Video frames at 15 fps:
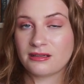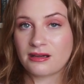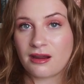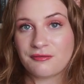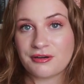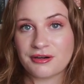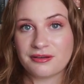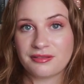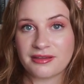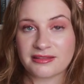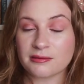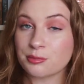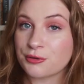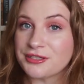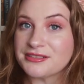cover,
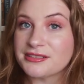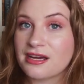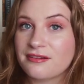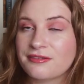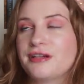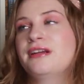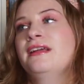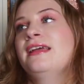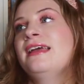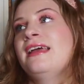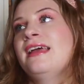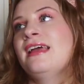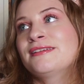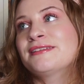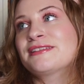like the print cover.
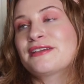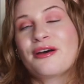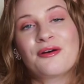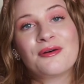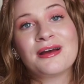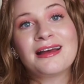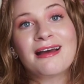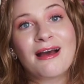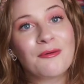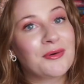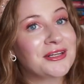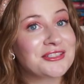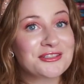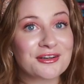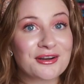So I
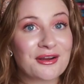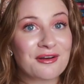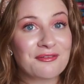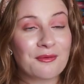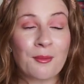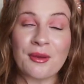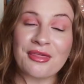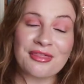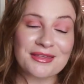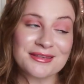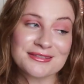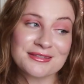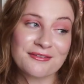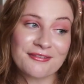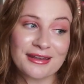want to start off with
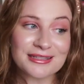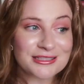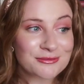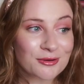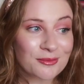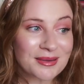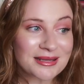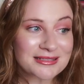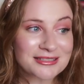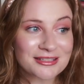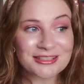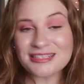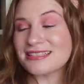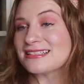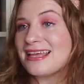this fantasy romance
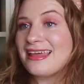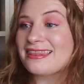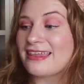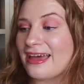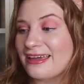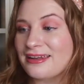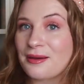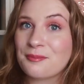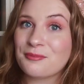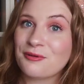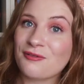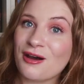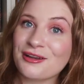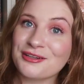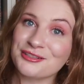series and then
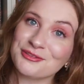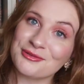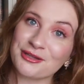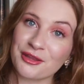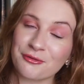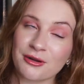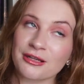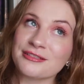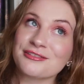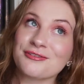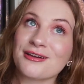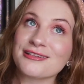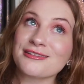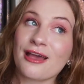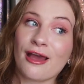move on to another one because you
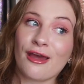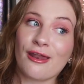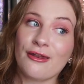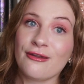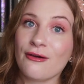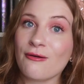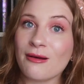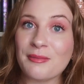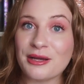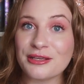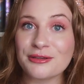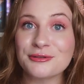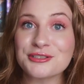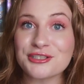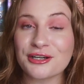guys know I'm a
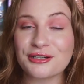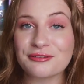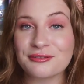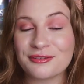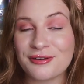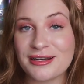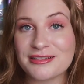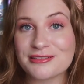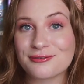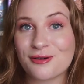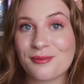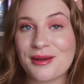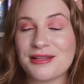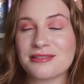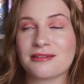huge sucker for fantasy
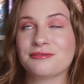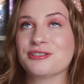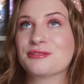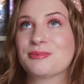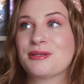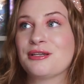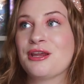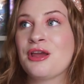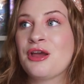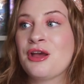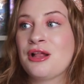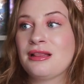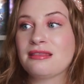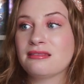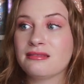romance. I've just been
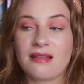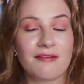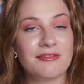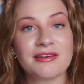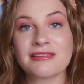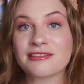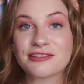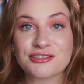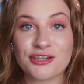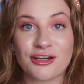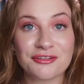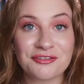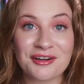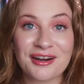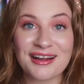loving the
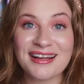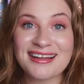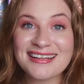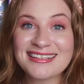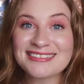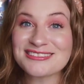genre